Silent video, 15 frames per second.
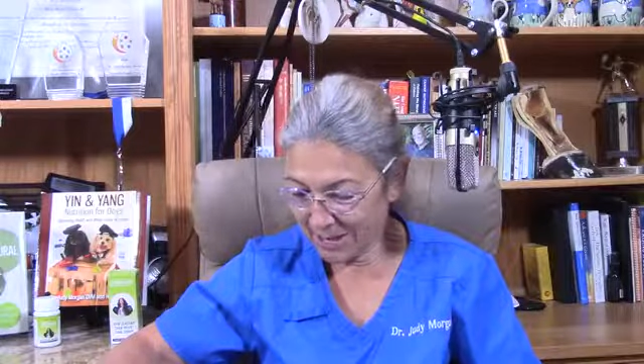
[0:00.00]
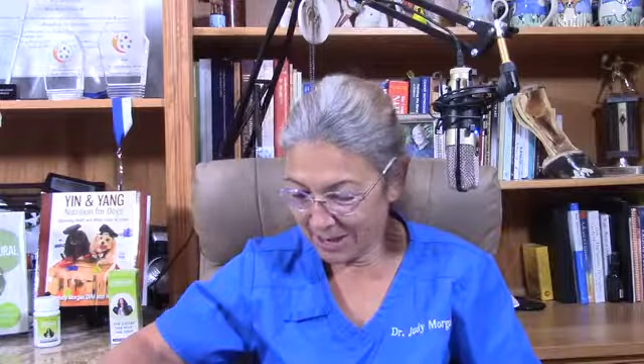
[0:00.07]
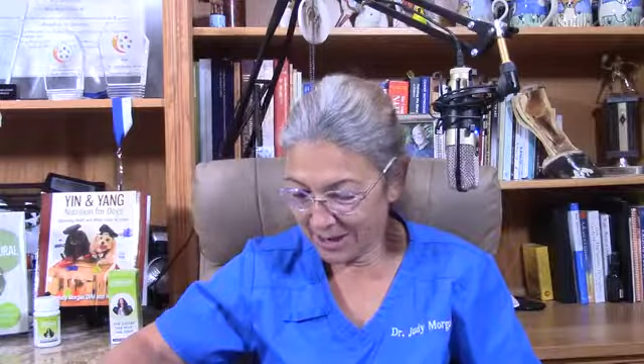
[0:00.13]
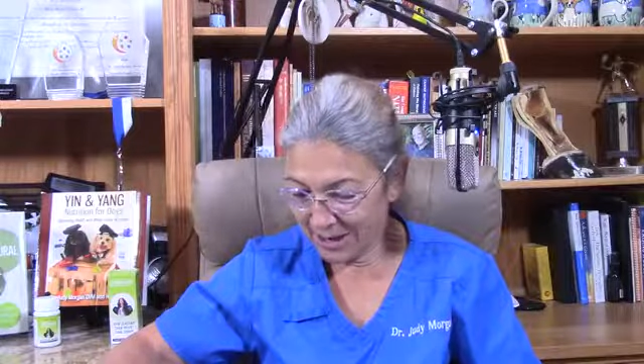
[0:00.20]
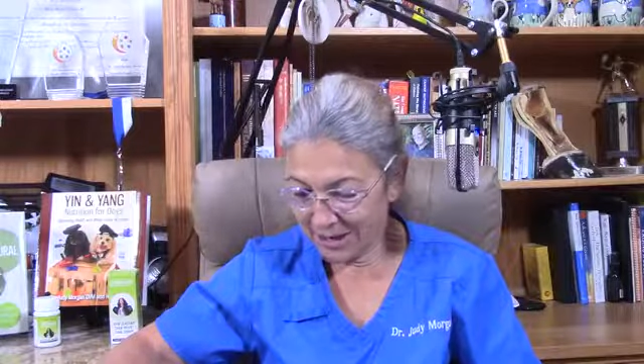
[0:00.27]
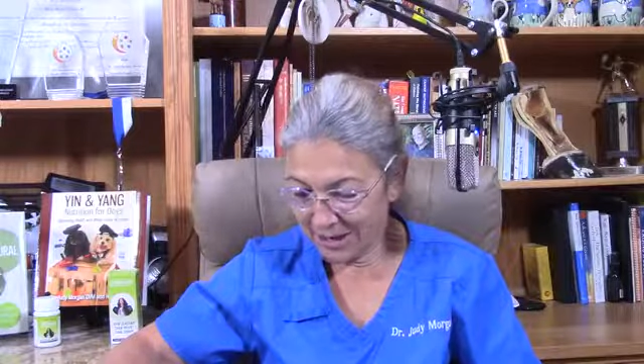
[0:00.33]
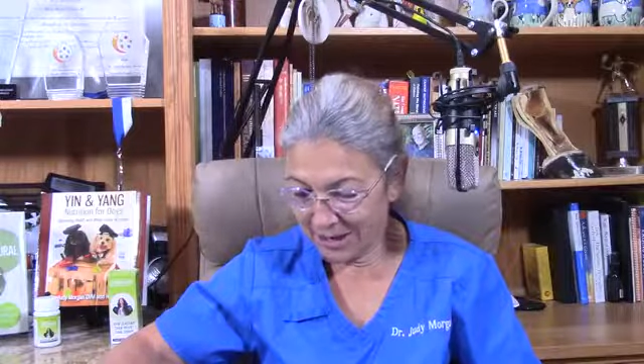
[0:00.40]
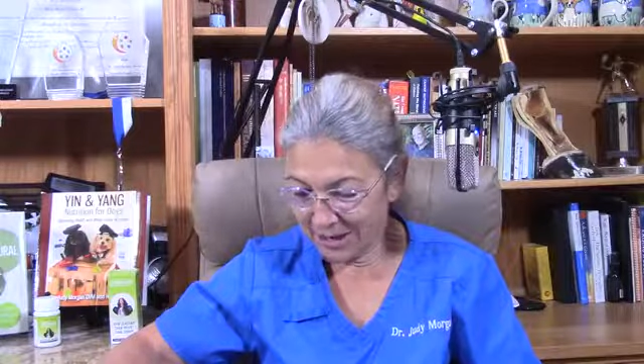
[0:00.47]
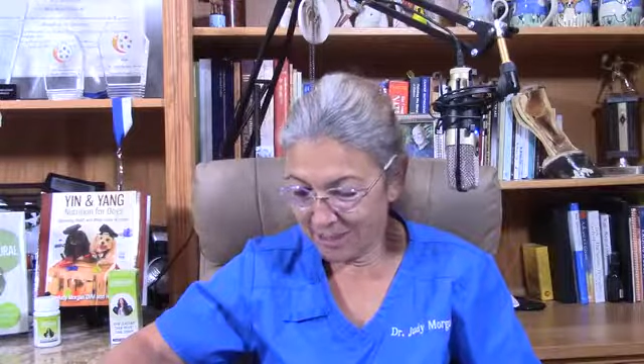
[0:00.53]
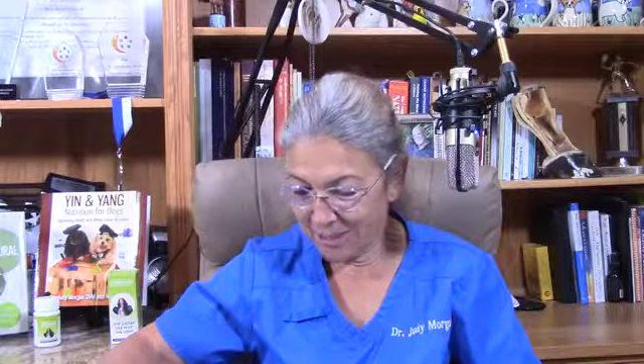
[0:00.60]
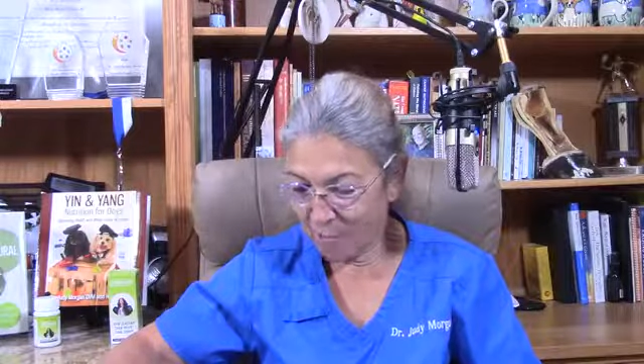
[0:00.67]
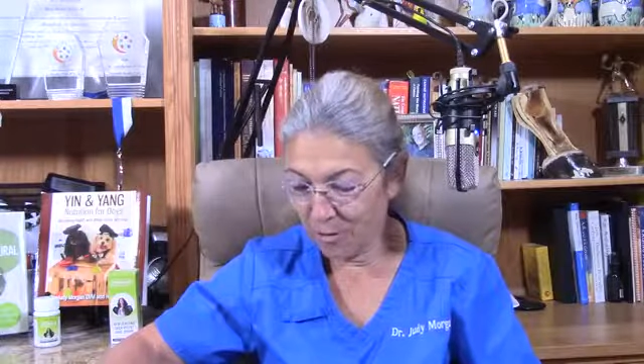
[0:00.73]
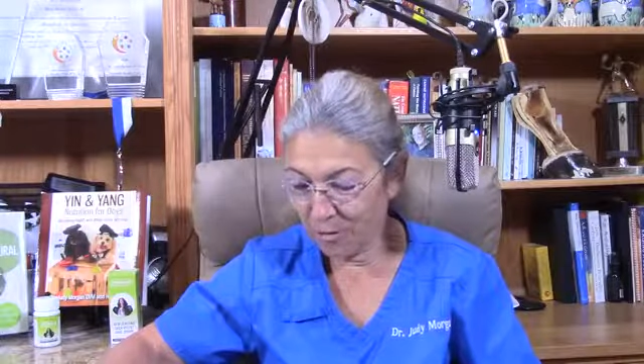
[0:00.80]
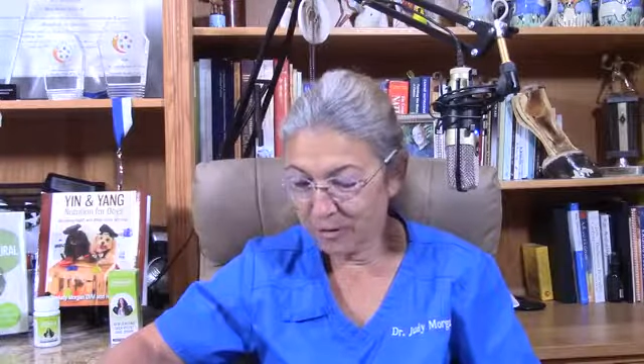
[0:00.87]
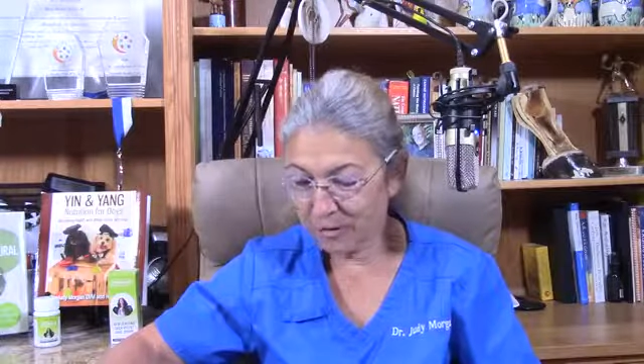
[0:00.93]
uh,
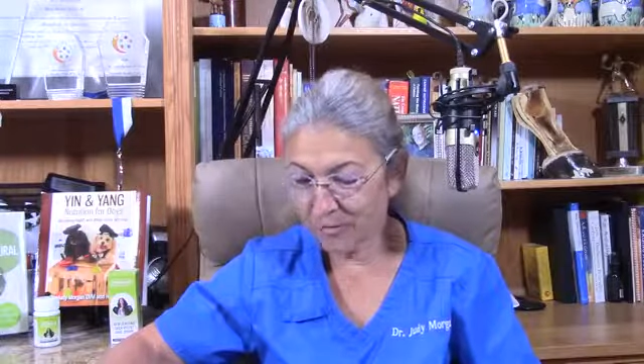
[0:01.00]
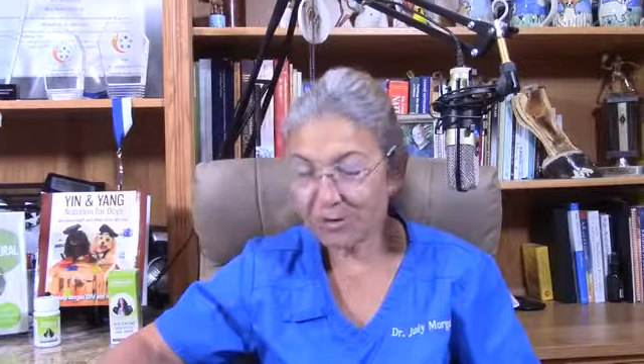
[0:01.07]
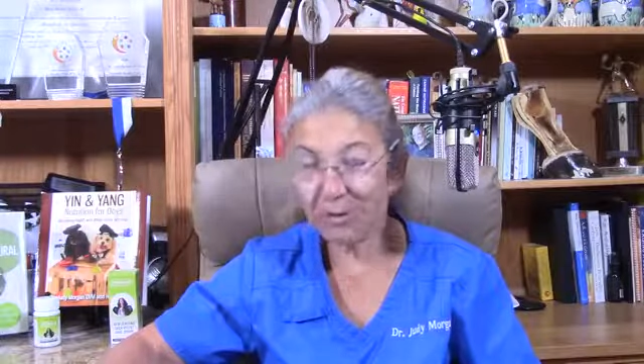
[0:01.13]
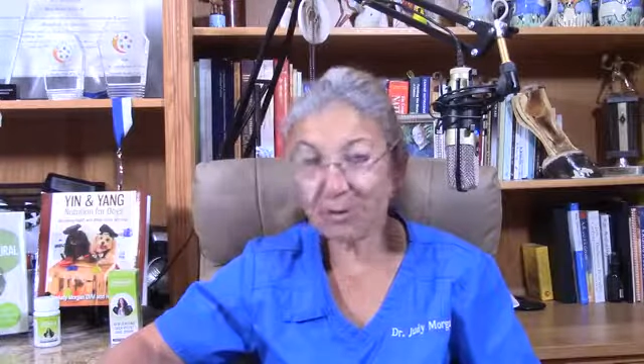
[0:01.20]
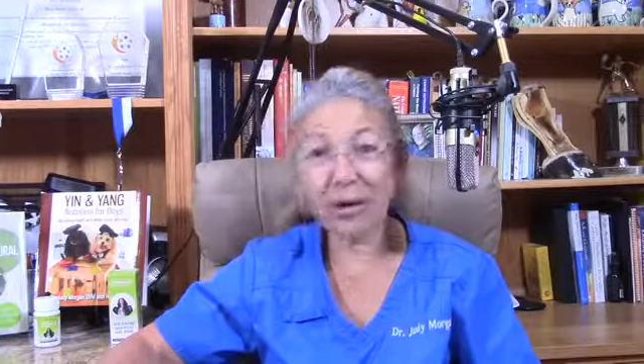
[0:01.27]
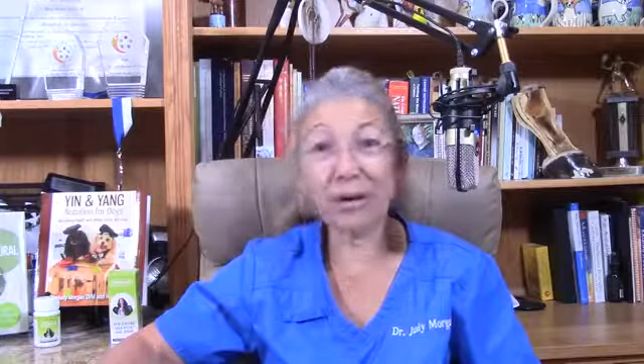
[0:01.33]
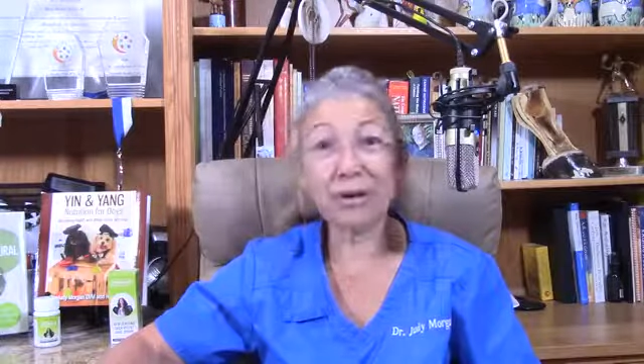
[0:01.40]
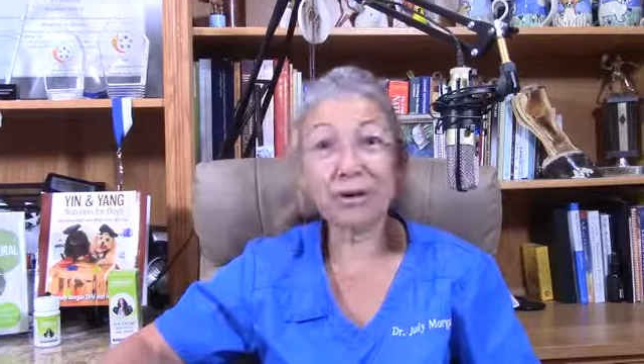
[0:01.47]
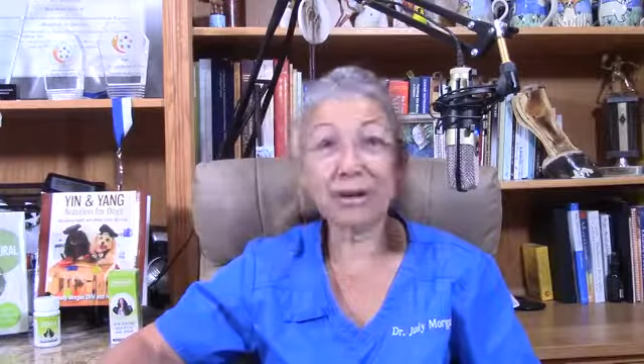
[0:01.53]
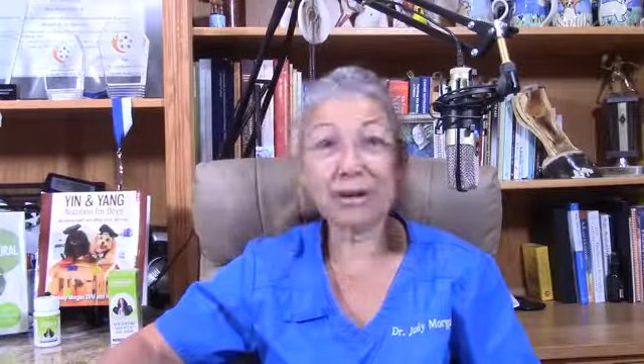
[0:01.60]
once you start,